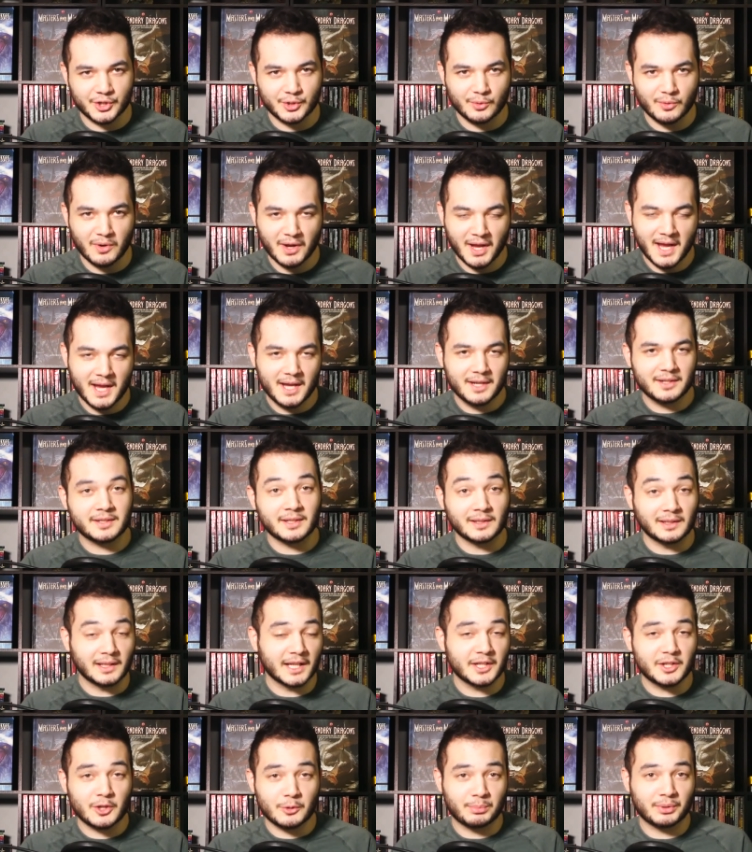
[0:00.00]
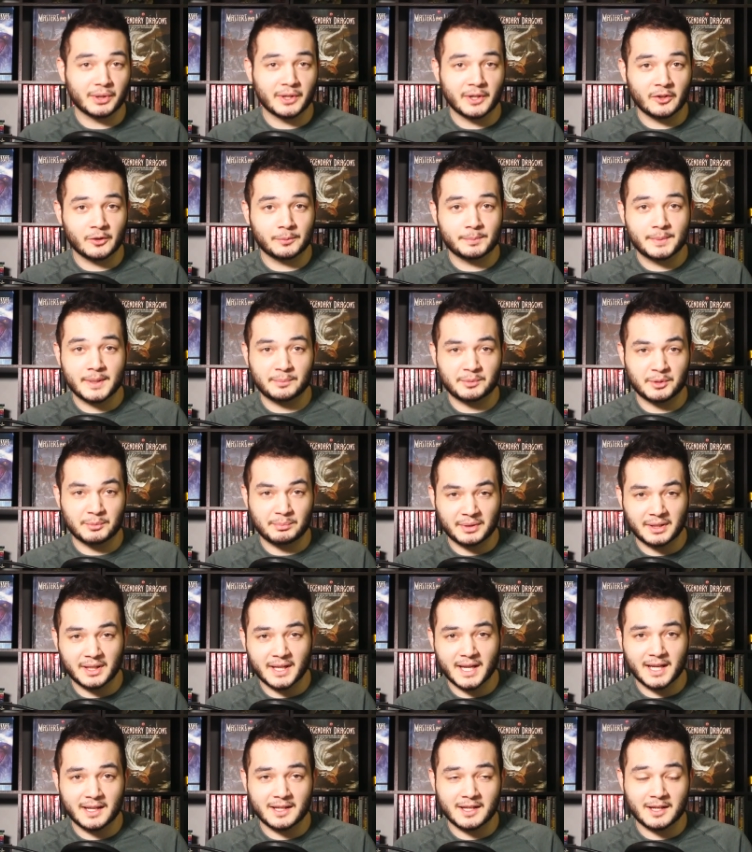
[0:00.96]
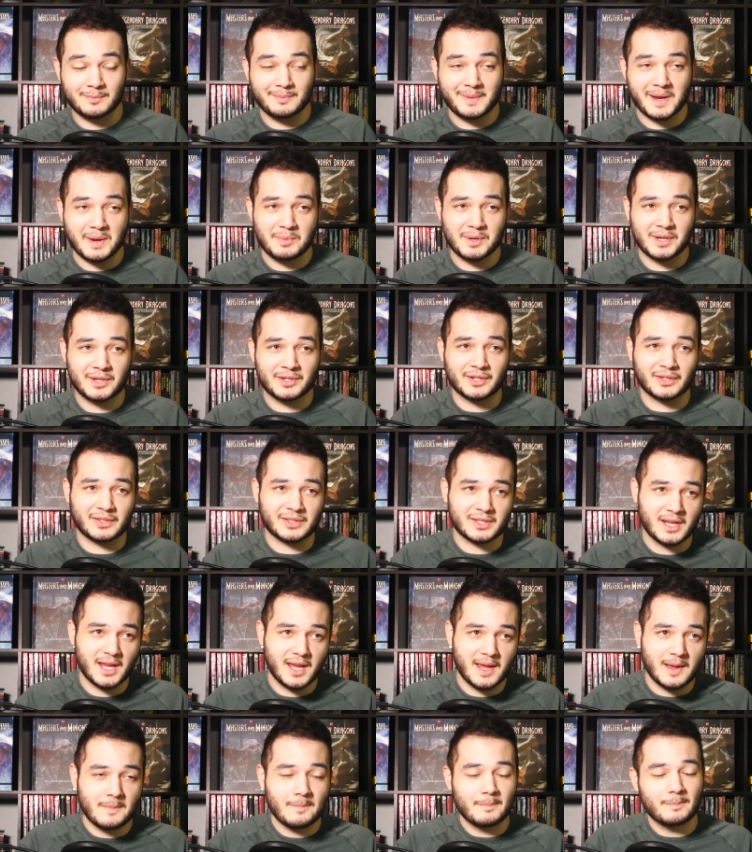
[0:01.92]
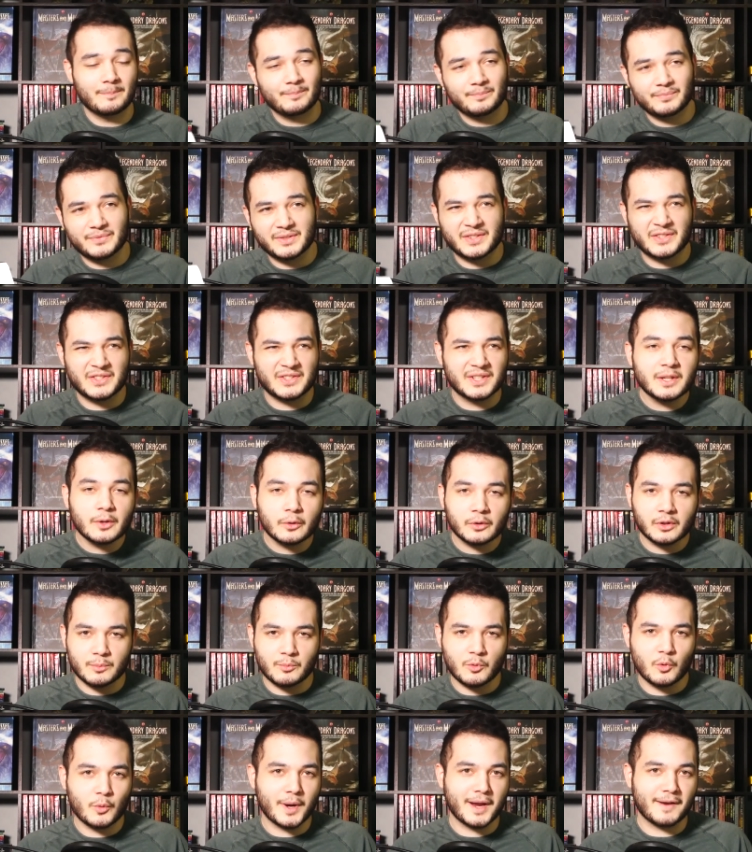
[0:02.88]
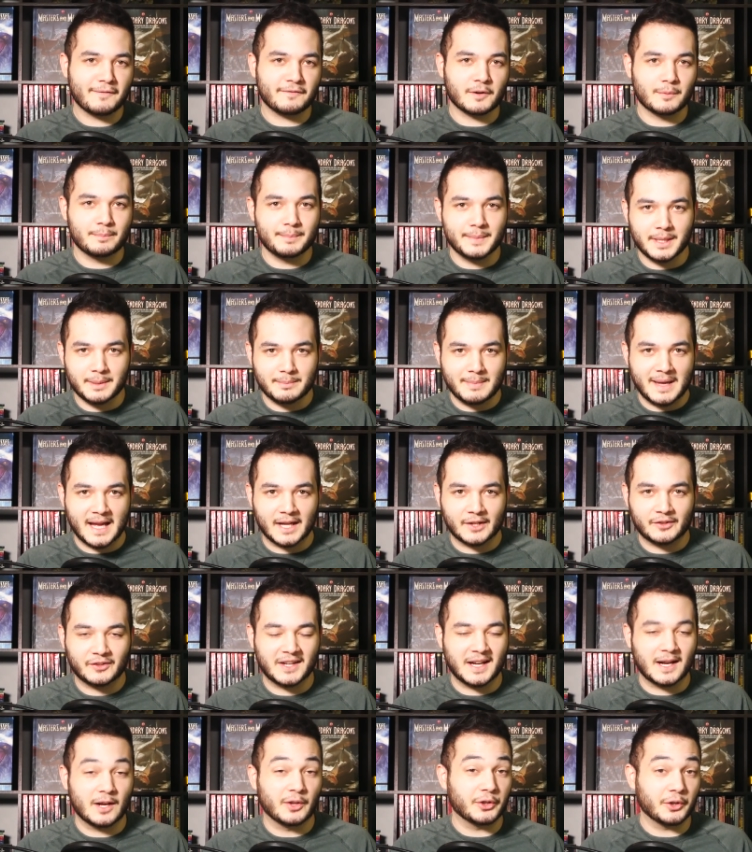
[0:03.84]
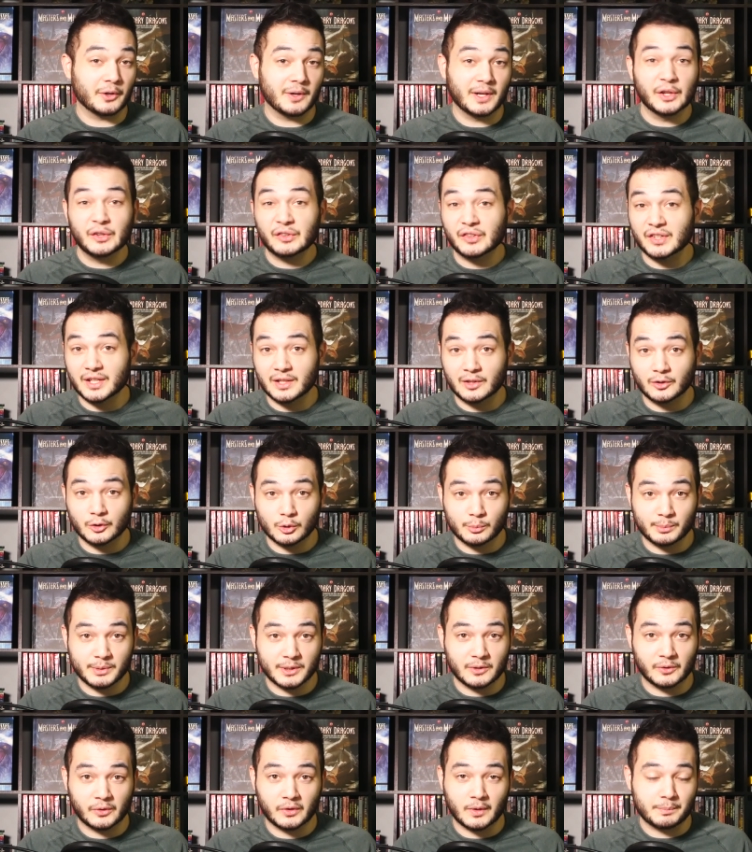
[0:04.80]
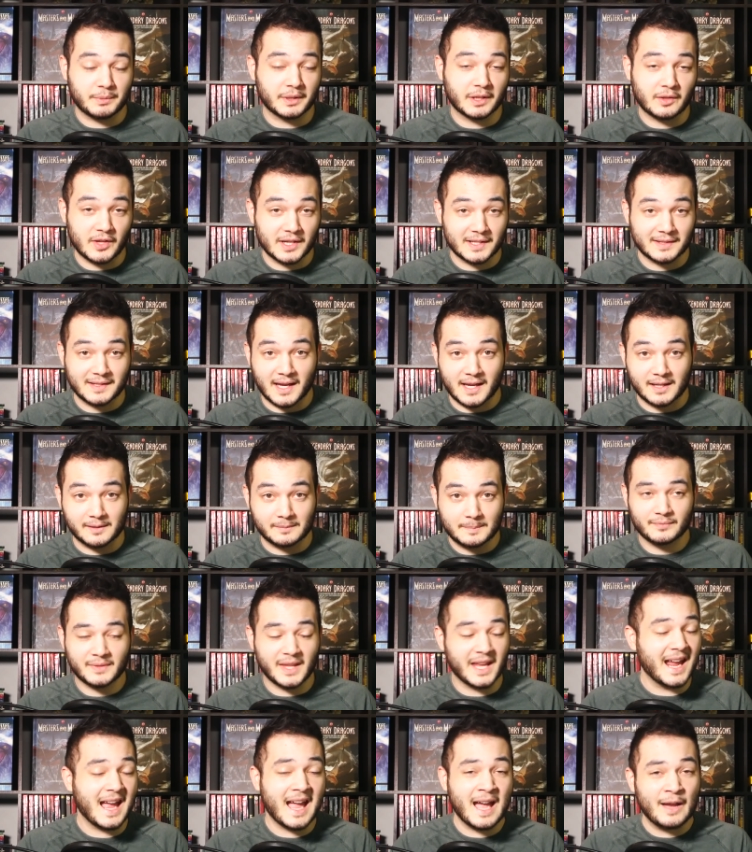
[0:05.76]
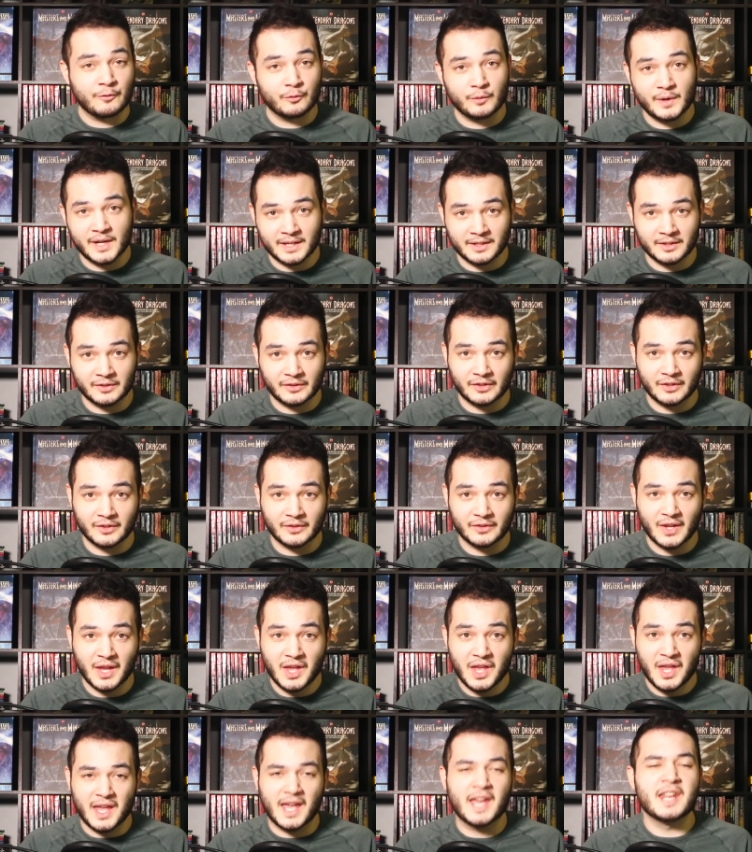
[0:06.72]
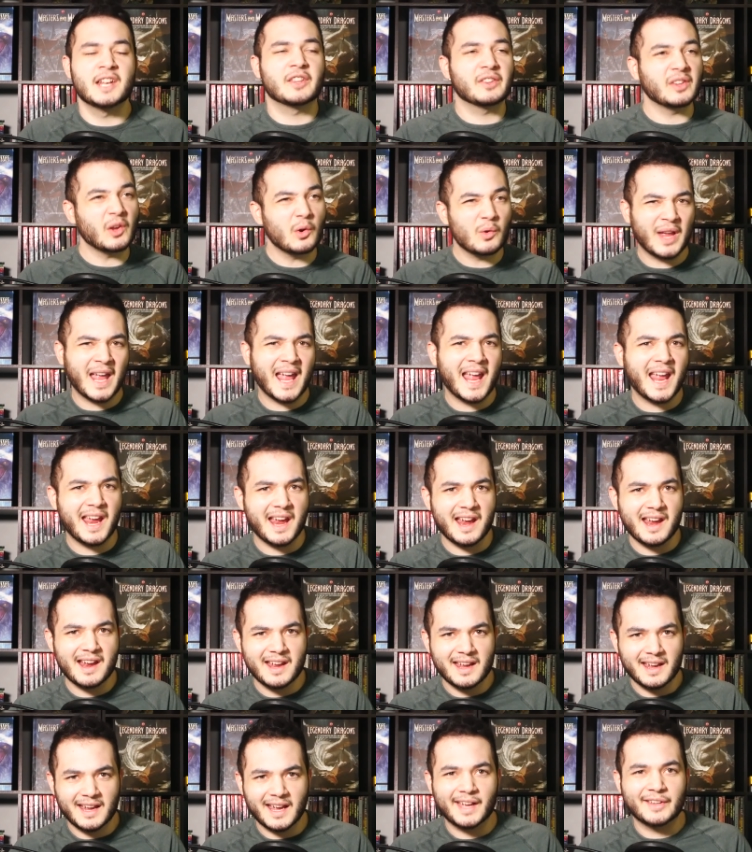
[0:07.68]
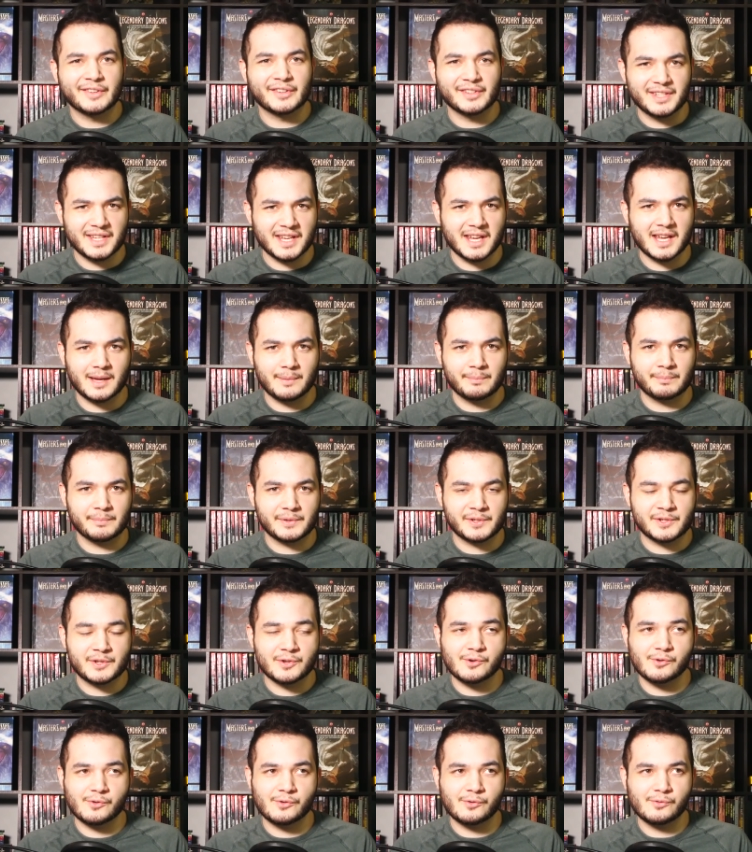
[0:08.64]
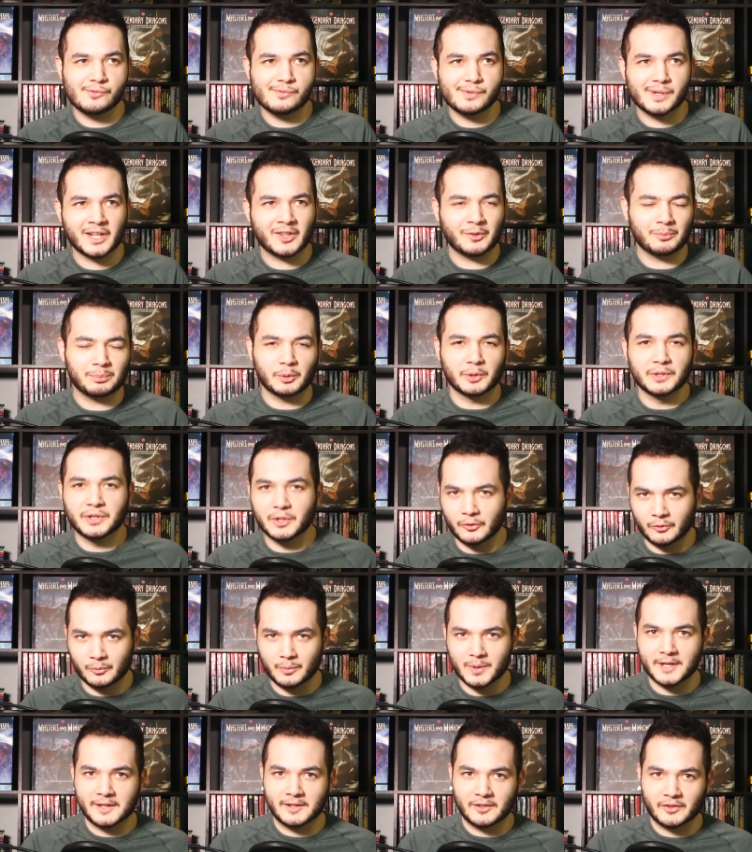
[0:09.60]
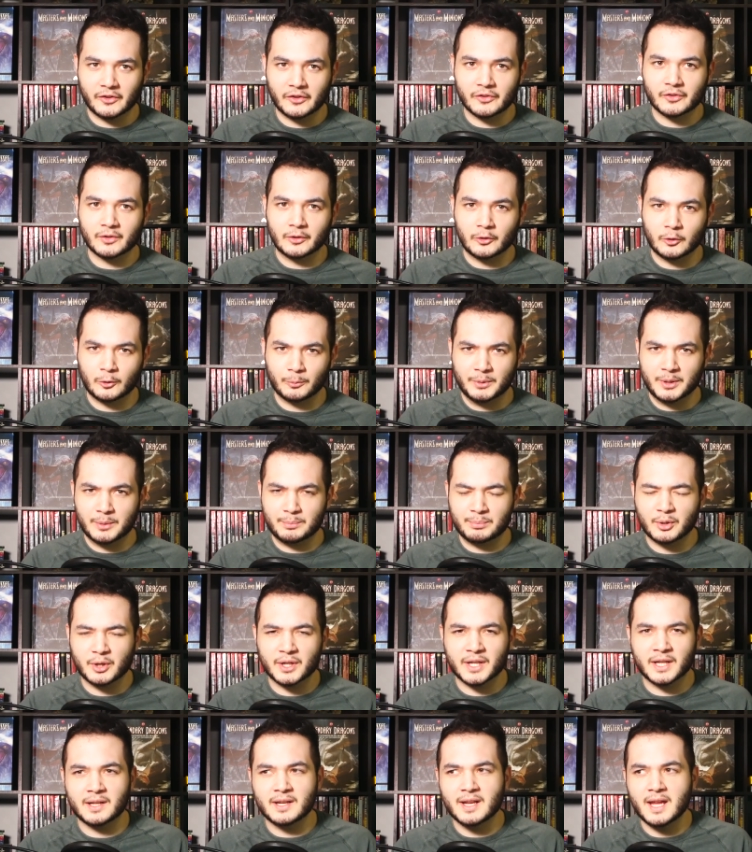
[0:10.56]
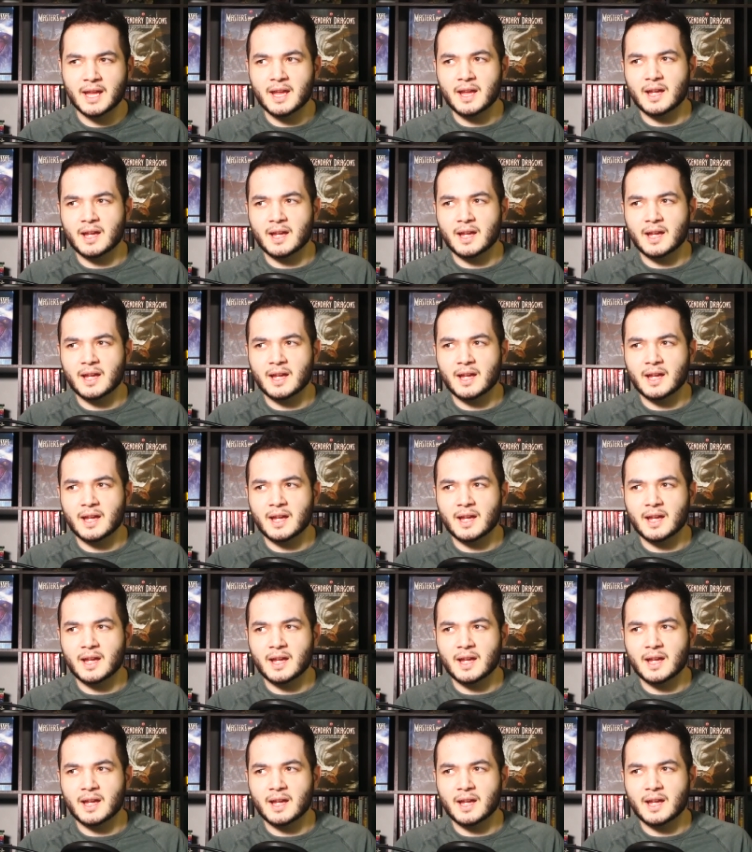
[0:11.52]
you to let your players be able to play it and maybe just steer them away from min-maxing out their AC a little bit or something like that. They have weaknesses, and it's okay as a DM to exploit those weaknesses a little bit. Put in